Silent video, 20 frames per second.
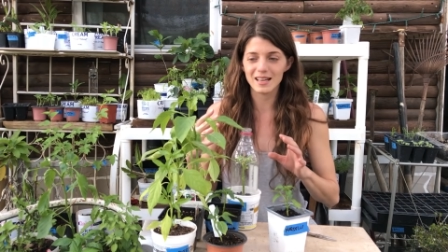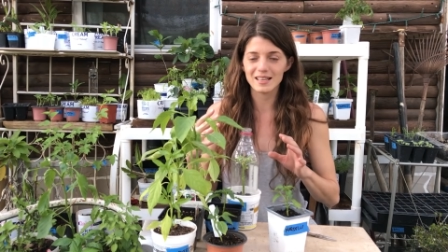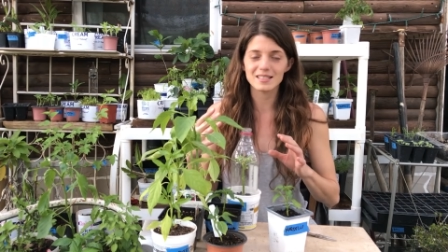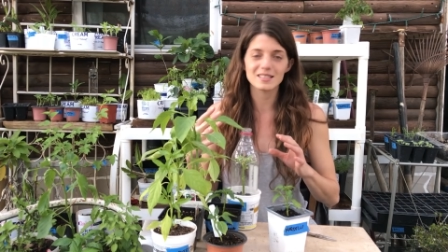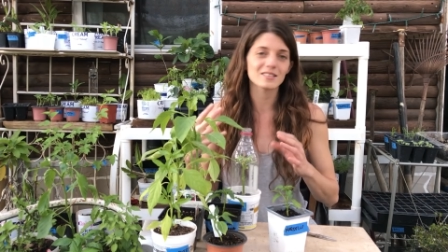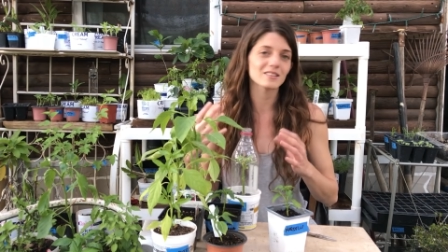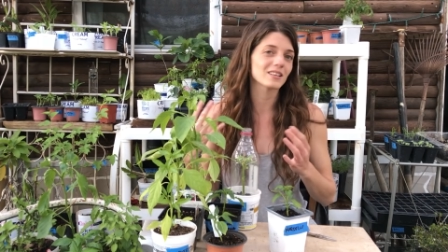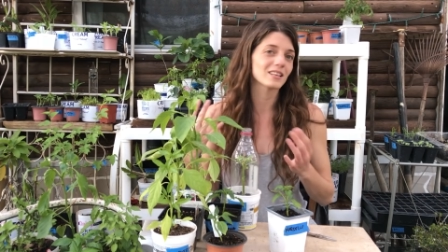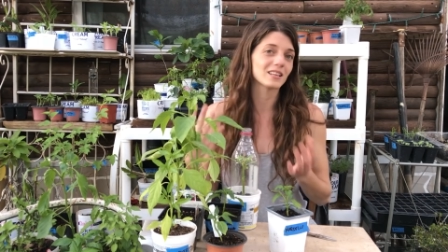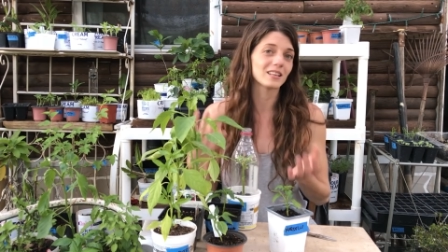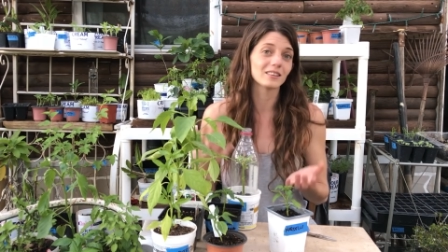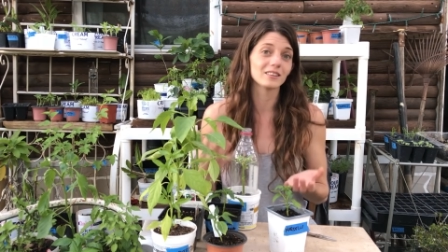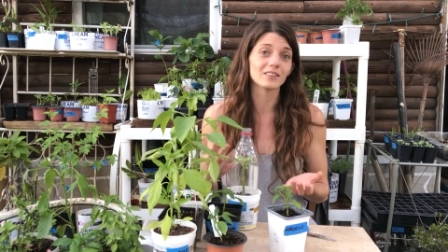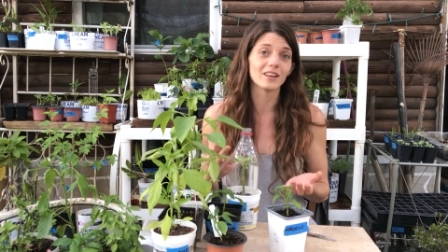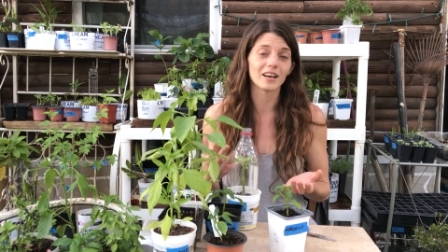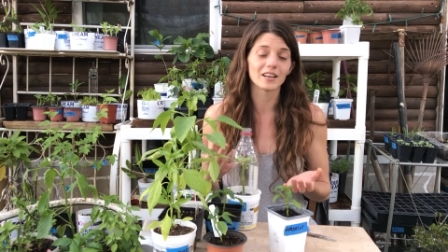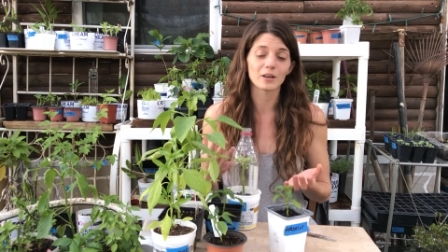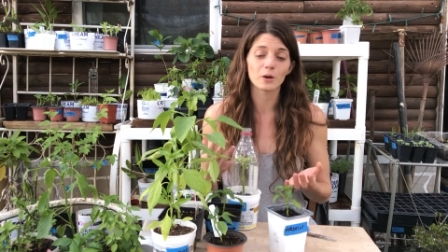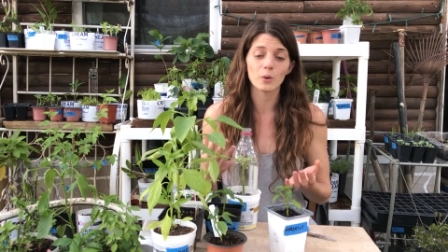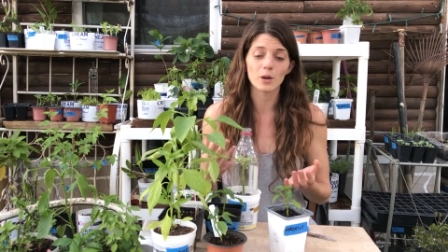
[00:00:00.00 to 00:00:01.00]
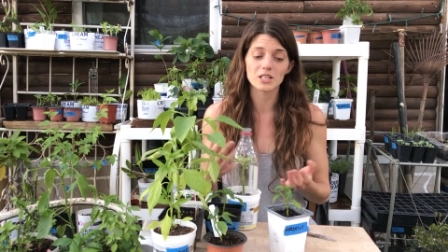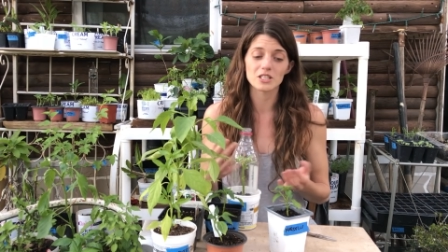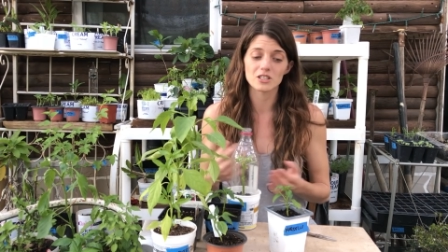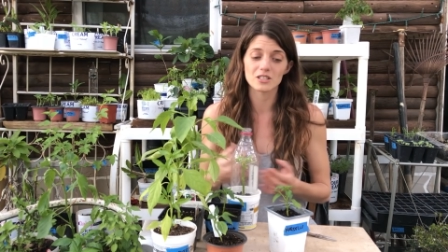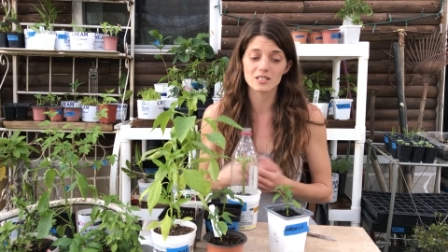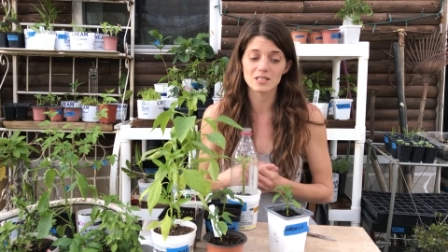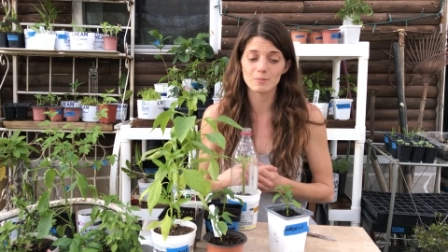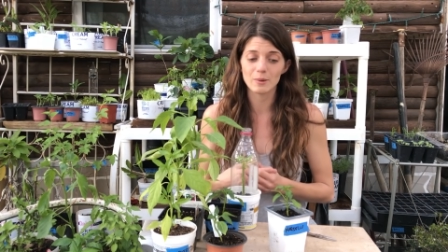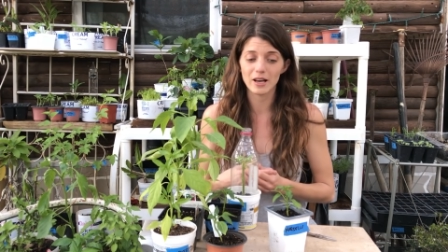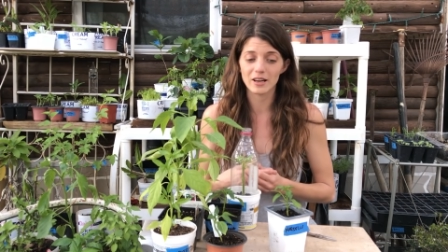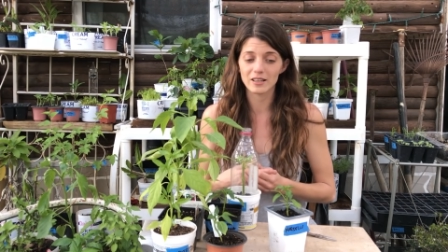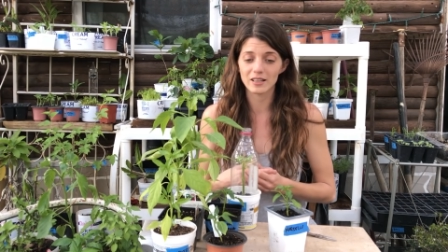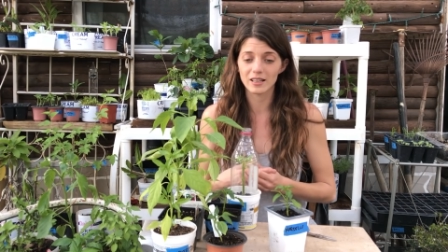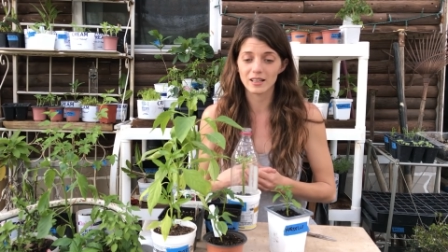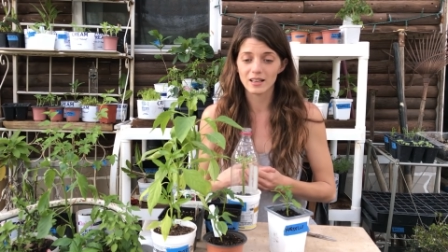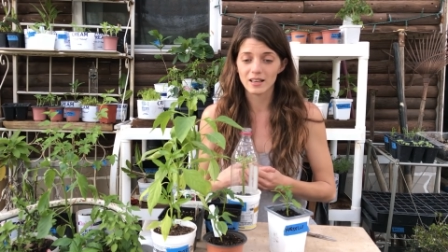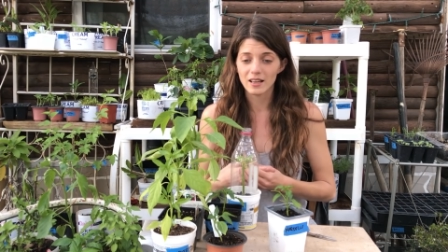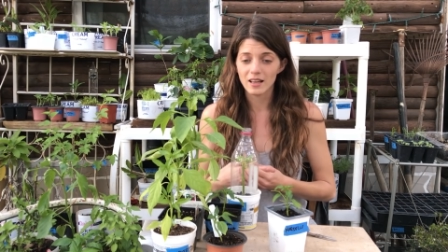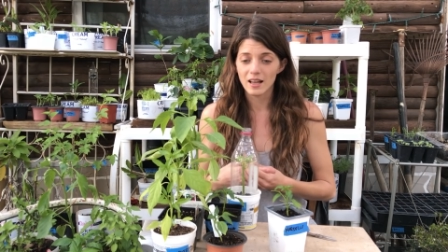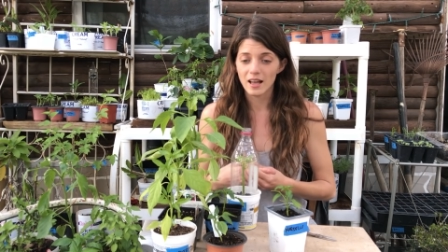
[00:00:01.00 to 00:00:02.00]
I still get a lot of questions about
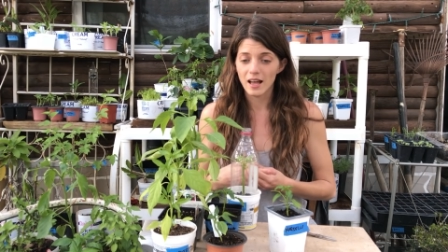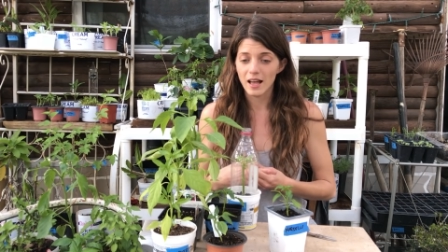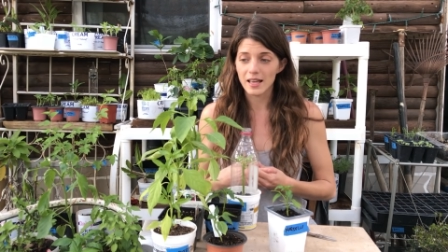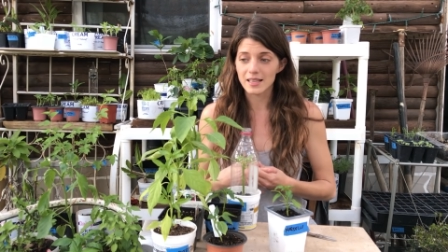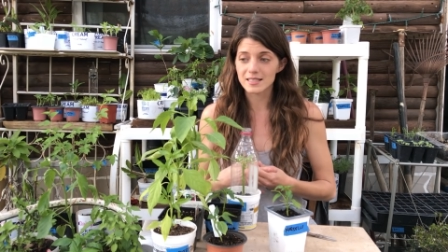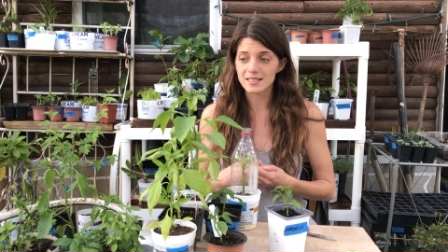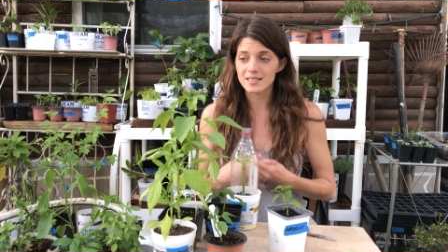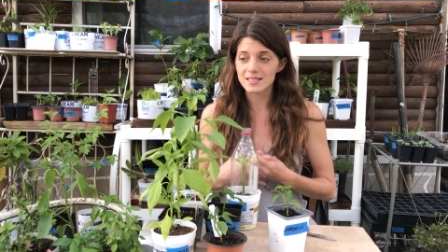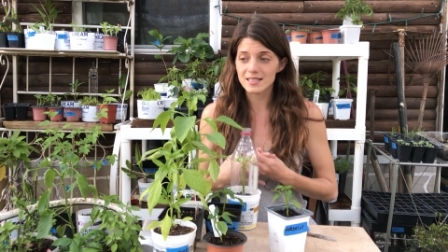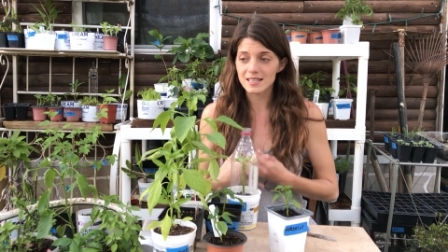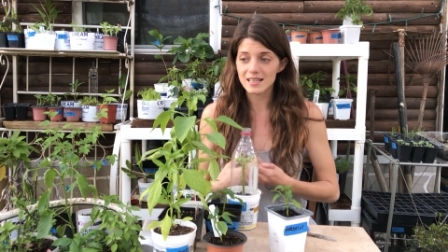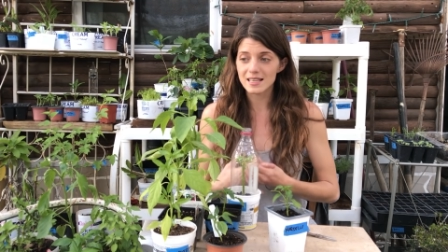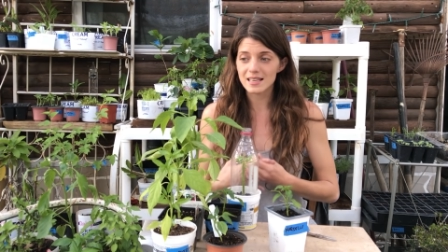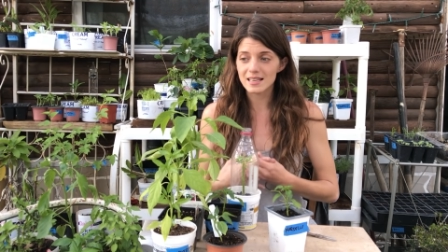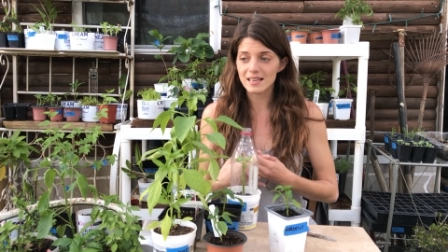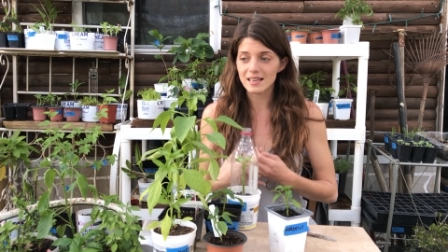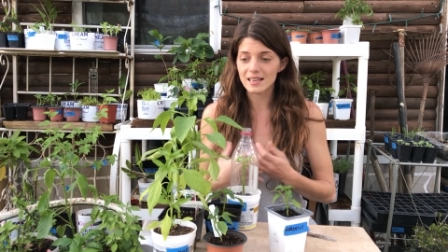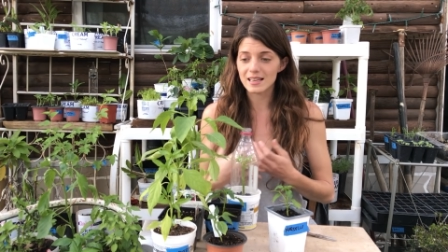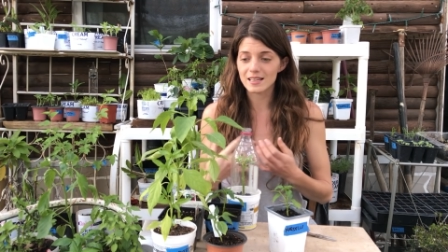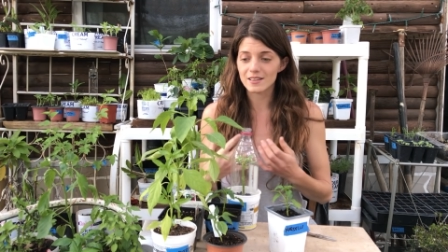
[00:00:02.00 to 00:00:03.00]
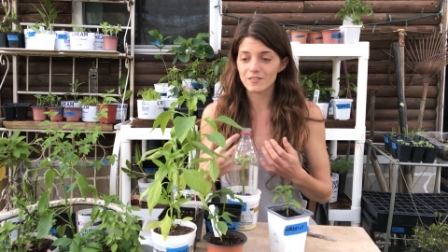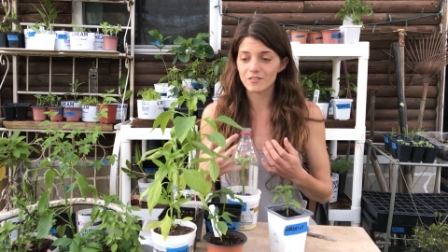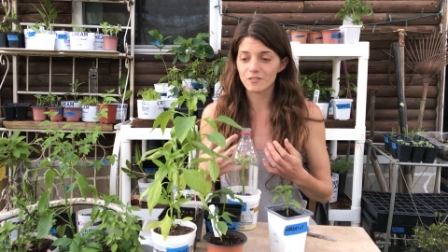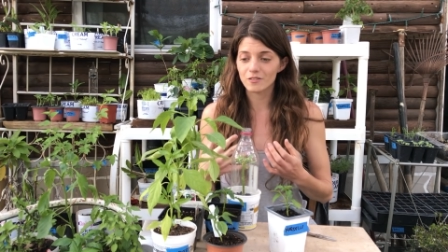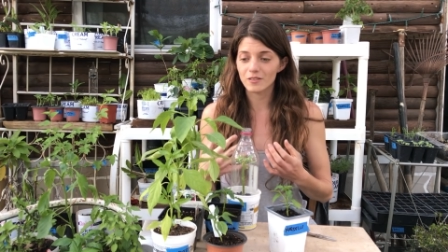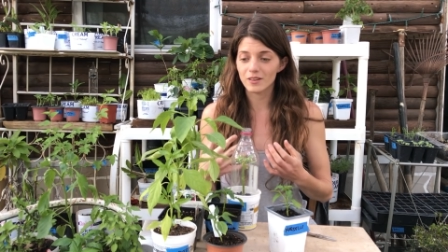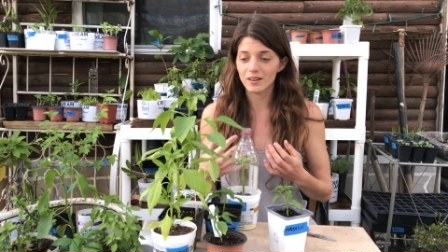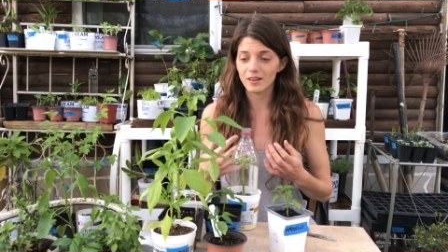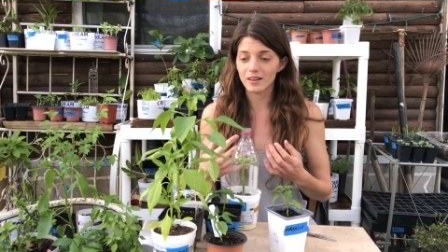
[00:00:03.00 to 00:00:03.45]
it and see if